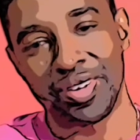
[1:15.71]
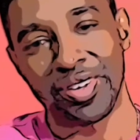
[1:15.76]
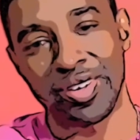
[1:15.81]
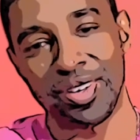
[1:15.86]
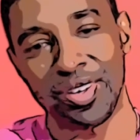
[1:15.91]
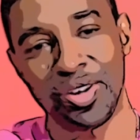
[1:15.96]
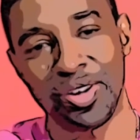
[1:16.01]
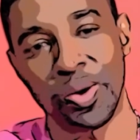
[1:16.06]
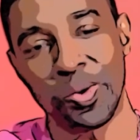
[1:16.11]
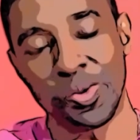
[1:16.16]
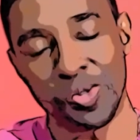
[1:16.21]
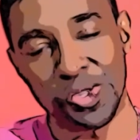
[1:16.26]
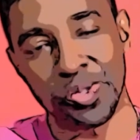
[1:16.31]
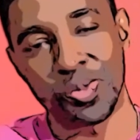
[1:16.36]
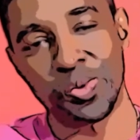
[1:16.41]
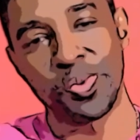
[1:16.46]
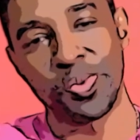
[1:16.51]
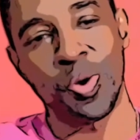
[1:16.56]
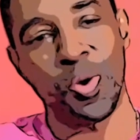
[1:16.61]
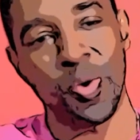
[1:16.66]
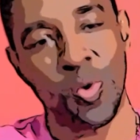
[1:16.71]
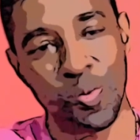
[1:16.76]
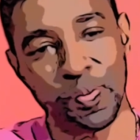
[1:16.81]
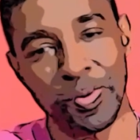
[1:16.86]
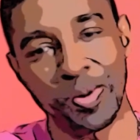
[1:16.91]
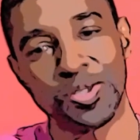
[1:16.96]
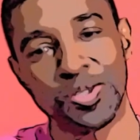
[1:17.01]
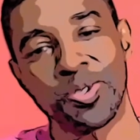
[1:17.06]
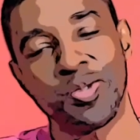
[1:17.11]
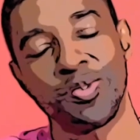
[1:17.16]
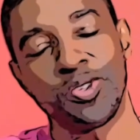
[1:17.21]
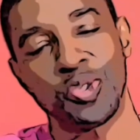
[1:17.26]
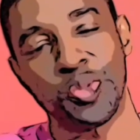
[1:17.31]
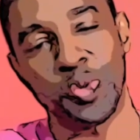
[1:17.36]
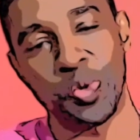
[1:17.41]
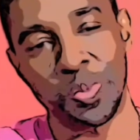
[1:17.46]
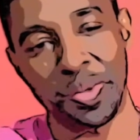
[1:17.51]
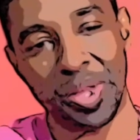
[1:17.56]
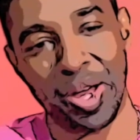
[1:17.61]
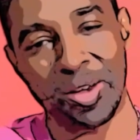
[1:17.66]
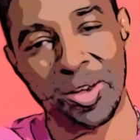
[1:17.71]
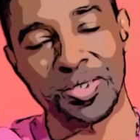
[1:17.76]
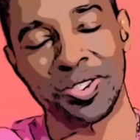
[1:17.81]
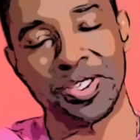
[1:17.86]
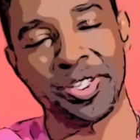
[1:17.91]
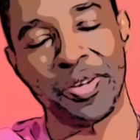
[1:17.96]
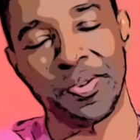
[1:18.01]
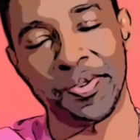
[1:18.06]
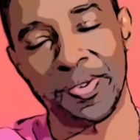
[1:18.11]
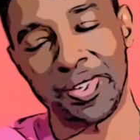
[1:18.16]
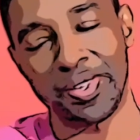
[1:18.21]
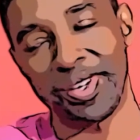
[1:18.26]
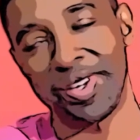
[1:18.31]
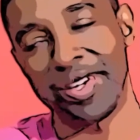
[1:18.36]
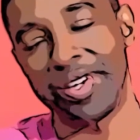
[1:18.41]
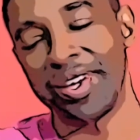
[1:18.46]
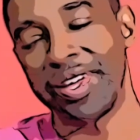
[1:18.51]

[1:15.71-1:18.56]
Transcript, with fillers: he goes through the whole motion of showing the house and everything.